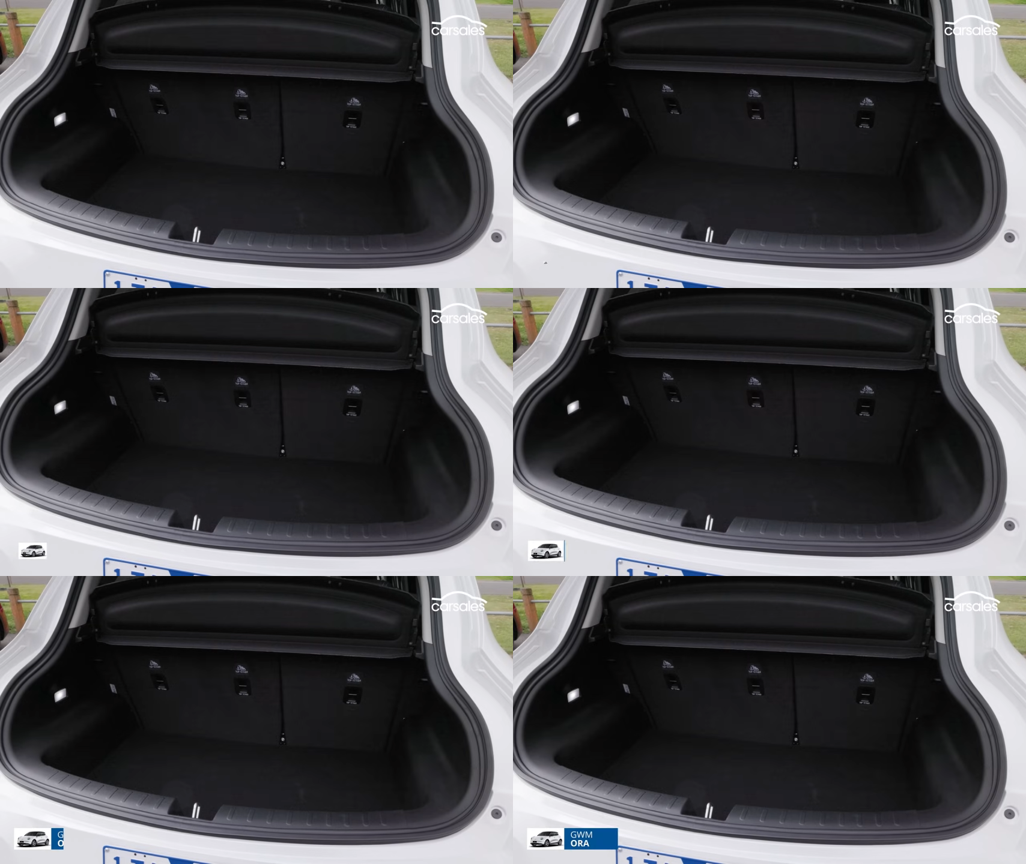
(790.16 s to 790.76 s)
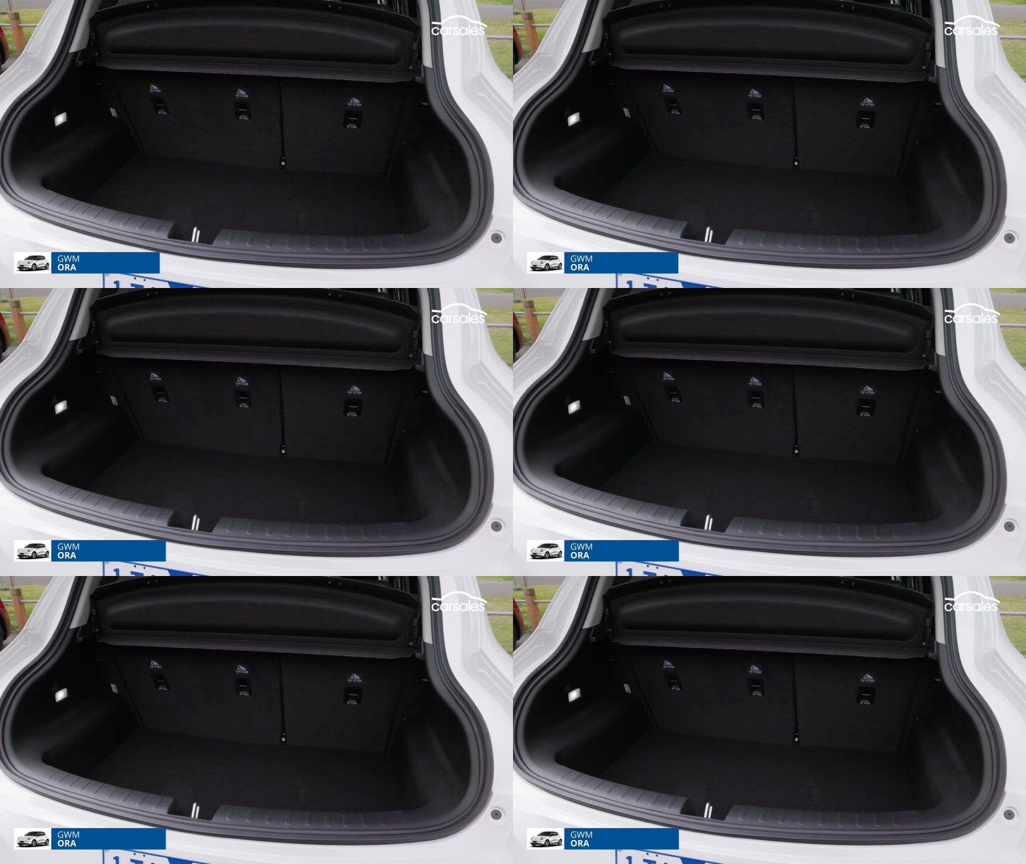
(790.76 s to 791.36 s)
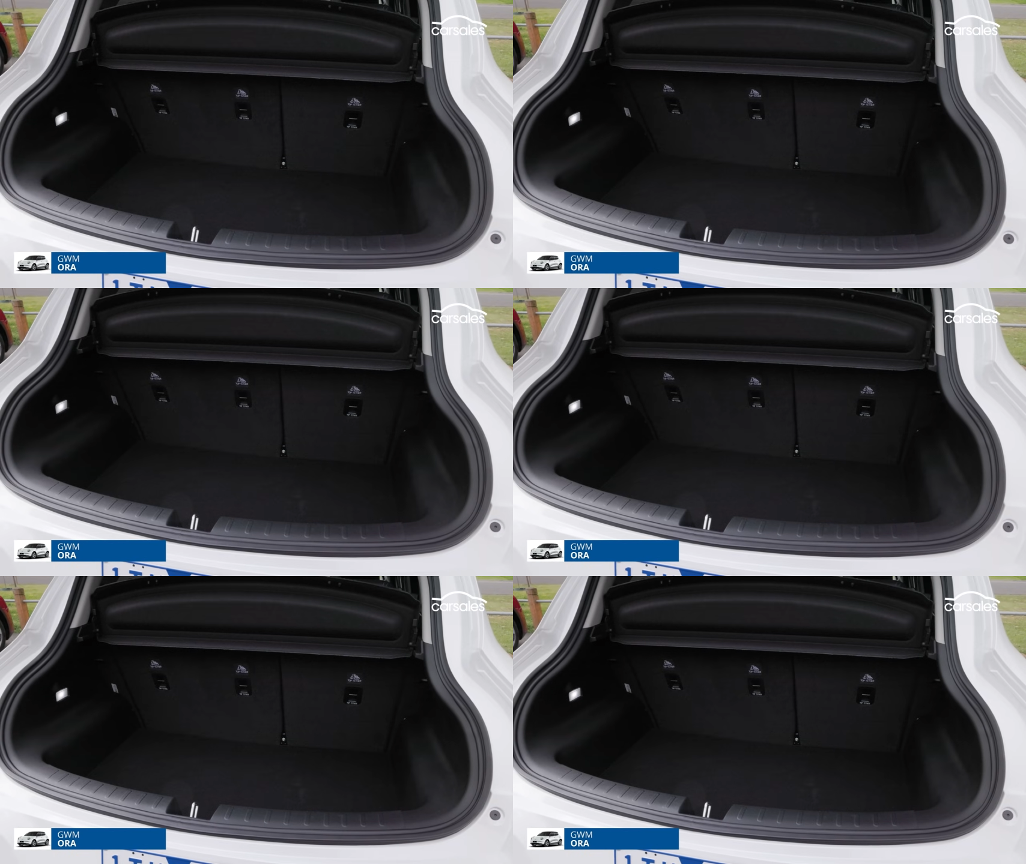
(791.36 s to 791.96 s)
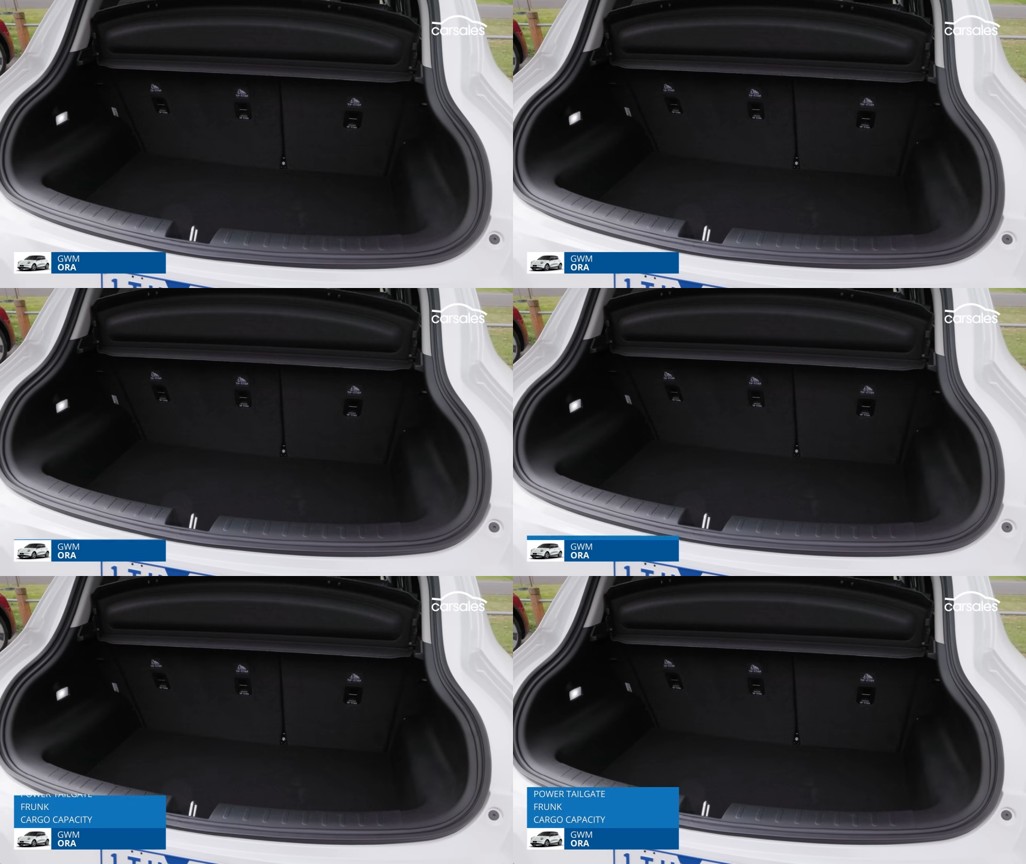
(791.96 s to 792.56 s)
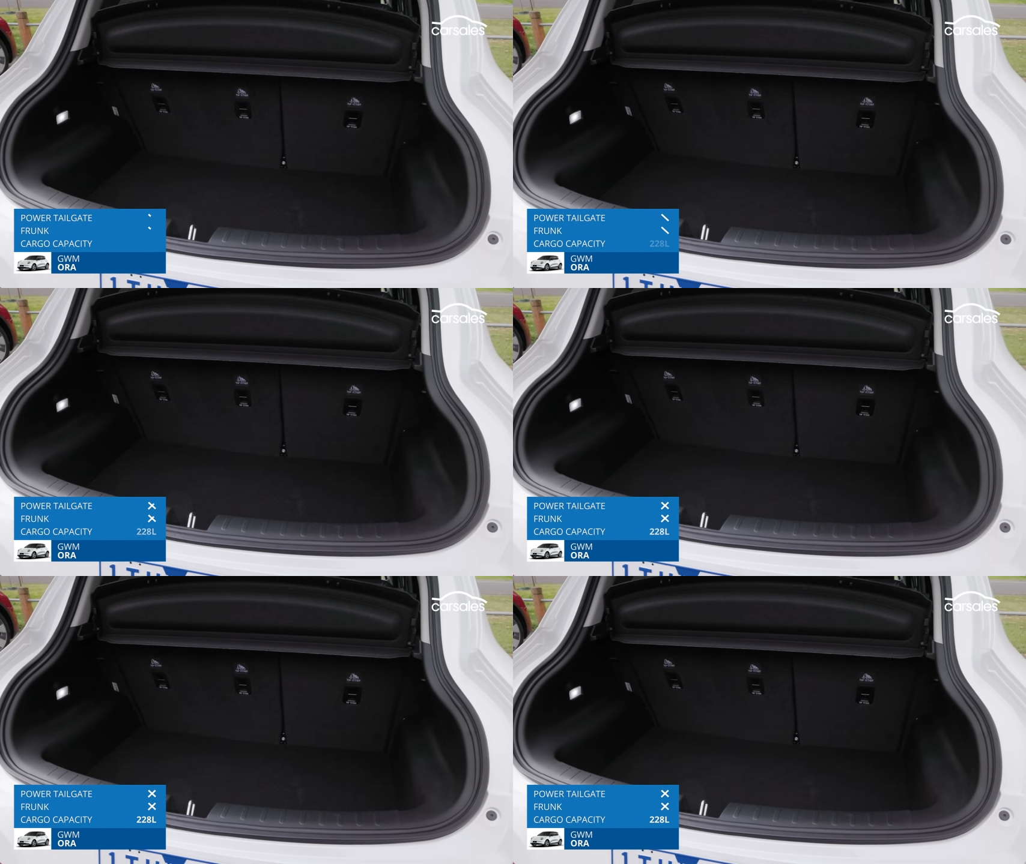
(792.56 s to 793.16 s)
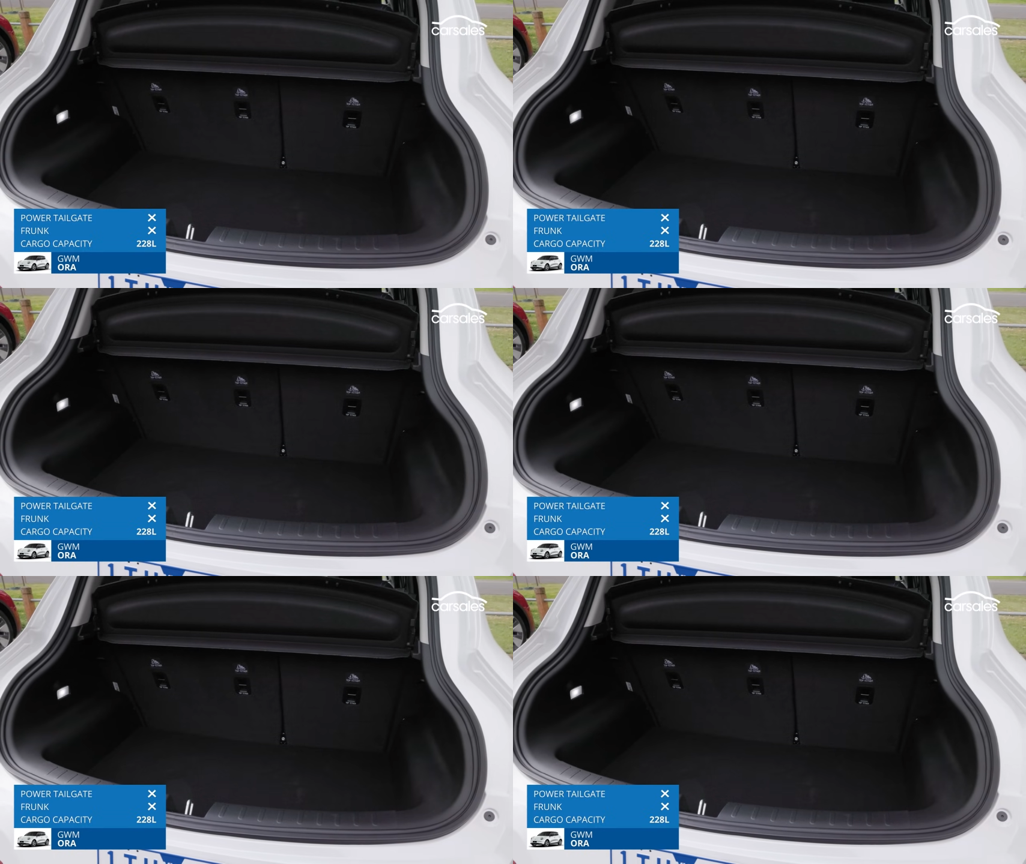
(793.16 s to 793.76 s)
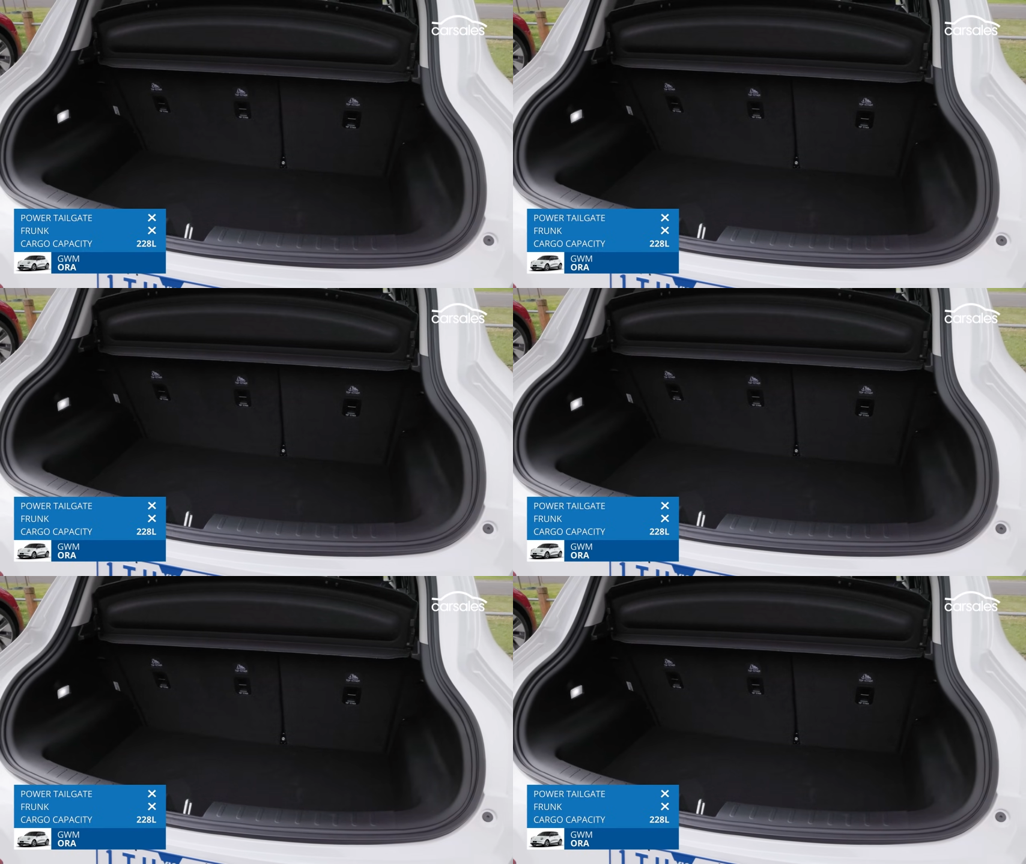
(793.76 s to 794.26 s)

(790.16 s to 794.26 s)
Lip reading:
No face is visible, so there are no lips to read.